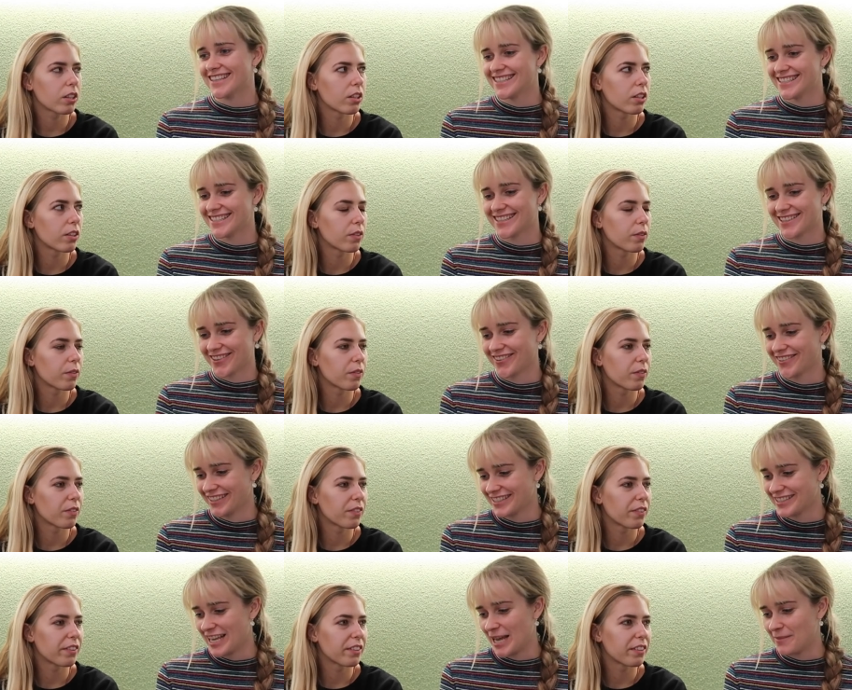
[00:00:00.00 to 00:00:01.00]
Speaker 1: is an
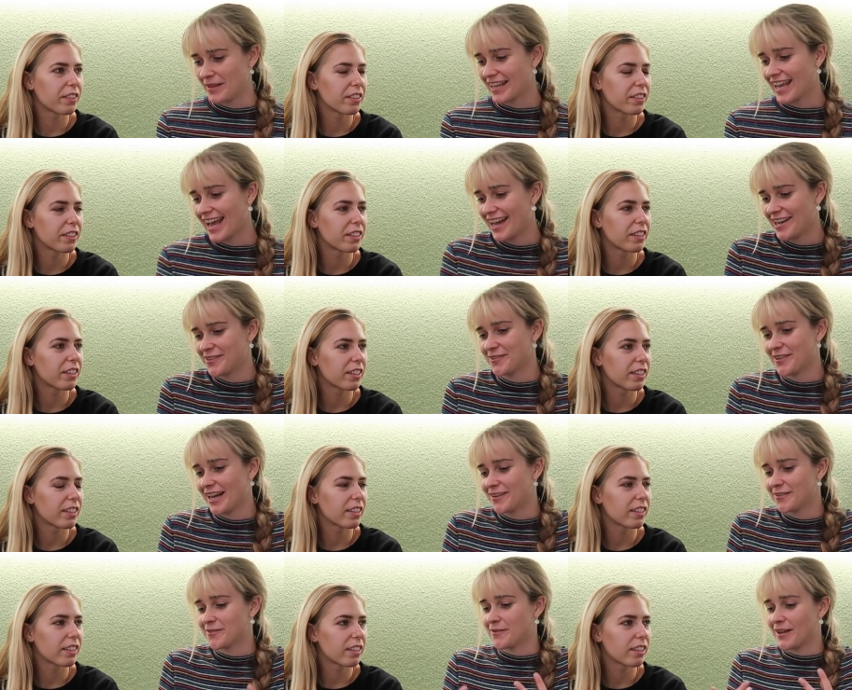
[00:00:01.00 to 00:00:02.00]
oral exam? Like how,
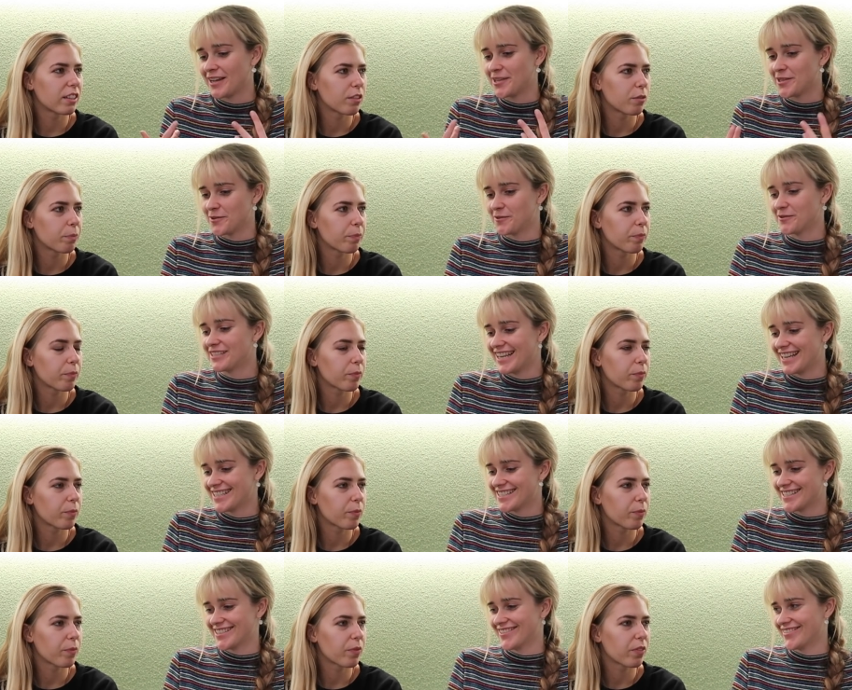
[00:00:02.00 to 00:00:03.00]
how are you
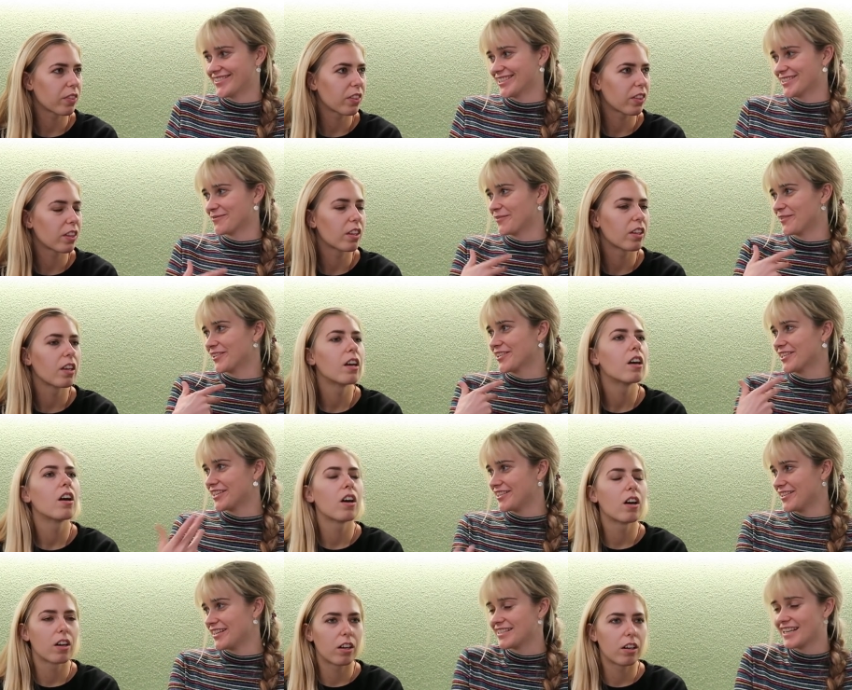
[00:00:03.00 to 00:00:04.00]
tested on just what
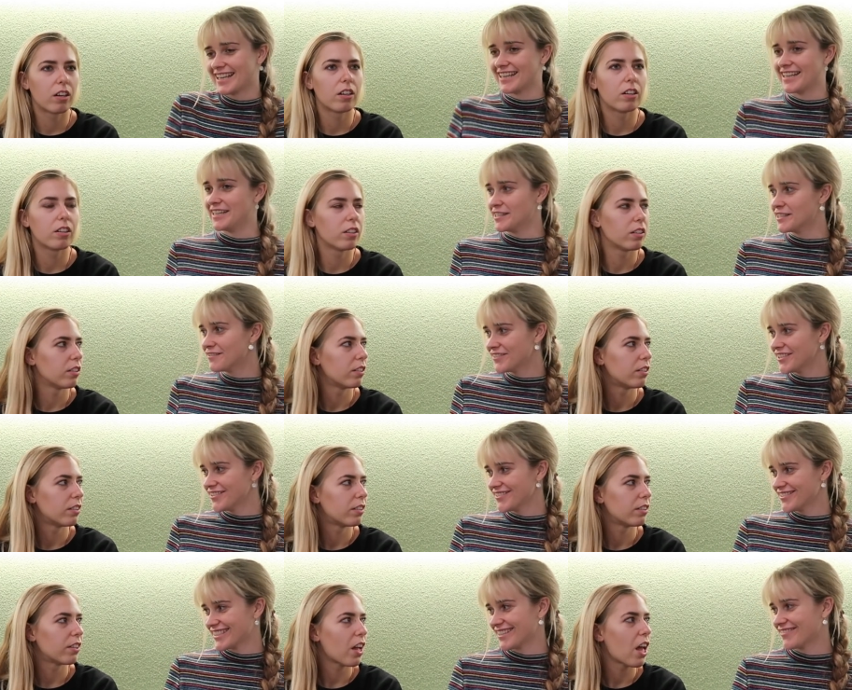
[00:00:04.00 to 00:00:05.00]
key, like an
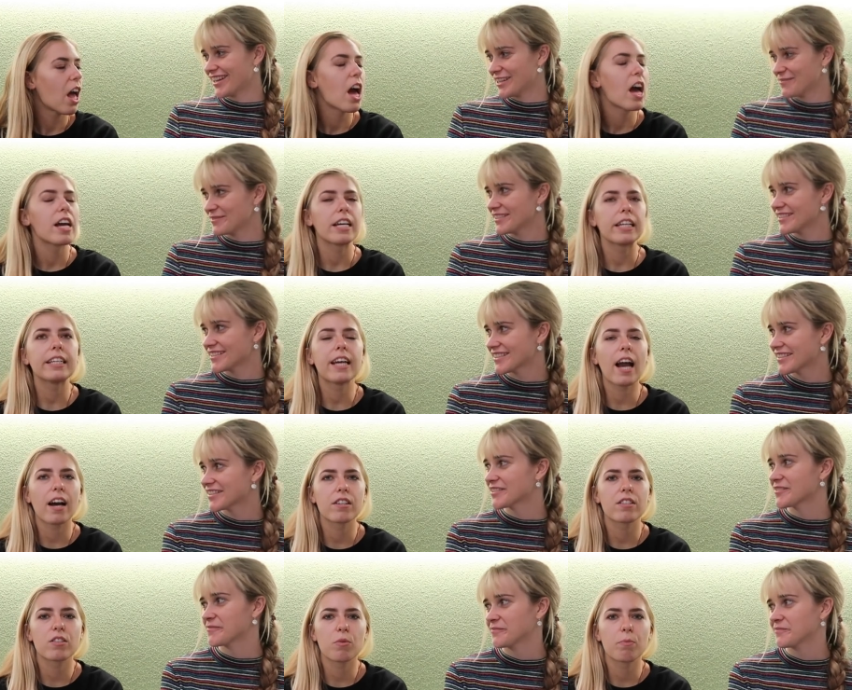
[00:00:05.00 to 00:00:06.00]
interview? Is that what happens?
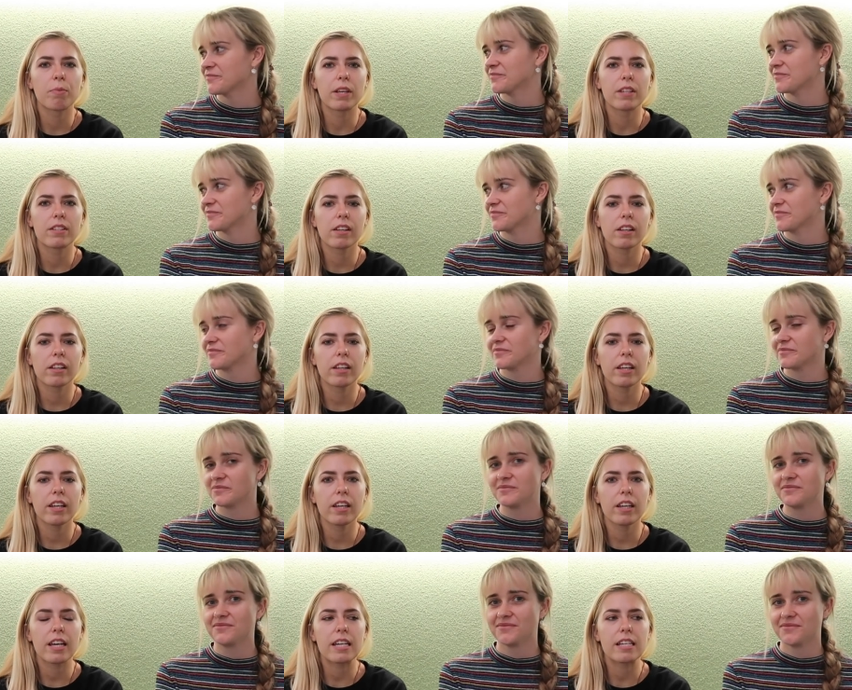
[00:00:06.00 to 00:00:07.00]
Speaker 2: Yeah, so
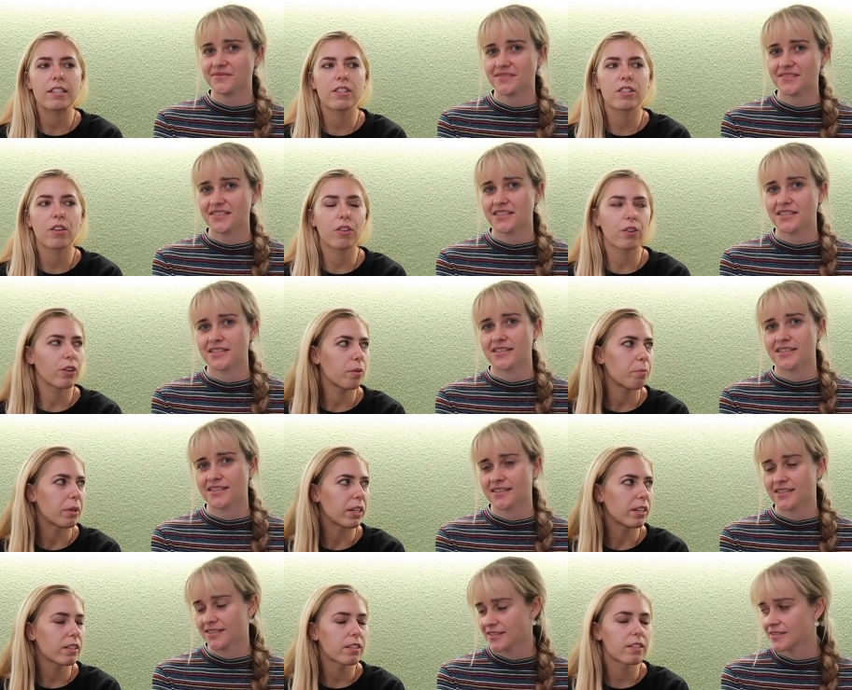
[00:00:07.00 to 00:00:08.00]
basically it's 30
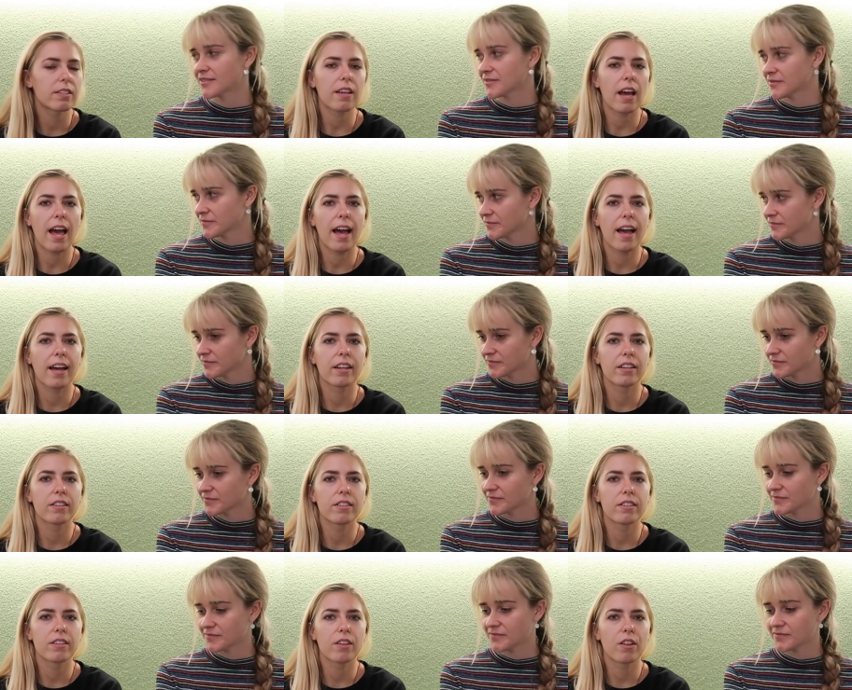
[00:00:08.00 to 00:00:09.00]
minutes
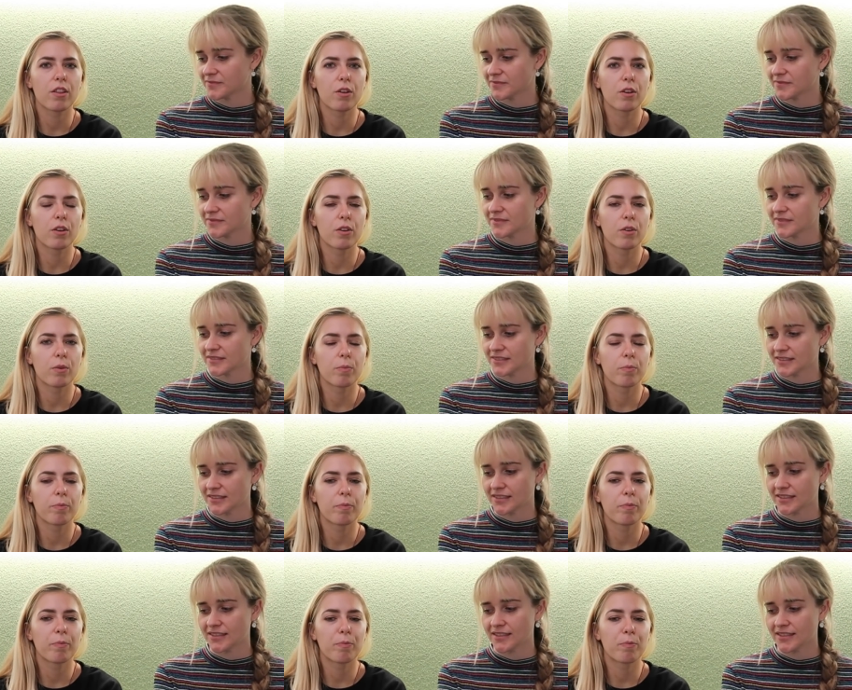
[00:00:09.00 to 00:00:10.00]
and the
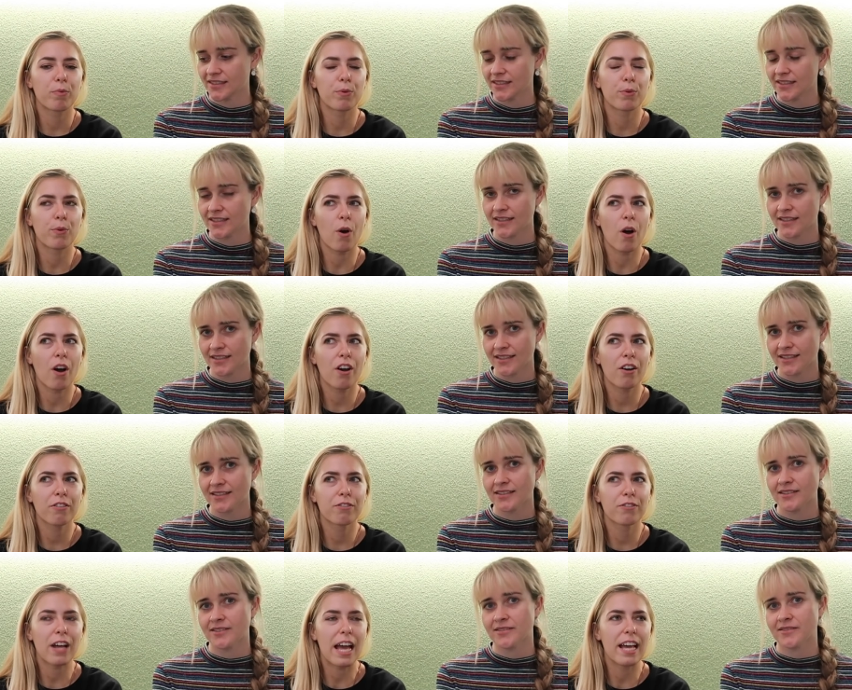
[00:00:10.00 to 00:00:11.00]

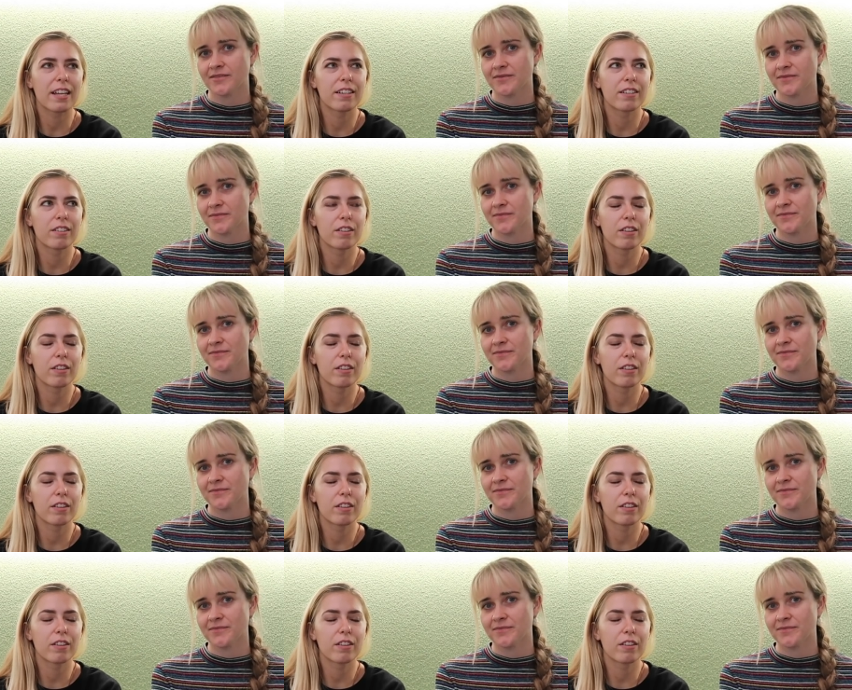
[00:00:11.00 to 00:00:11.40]
prof and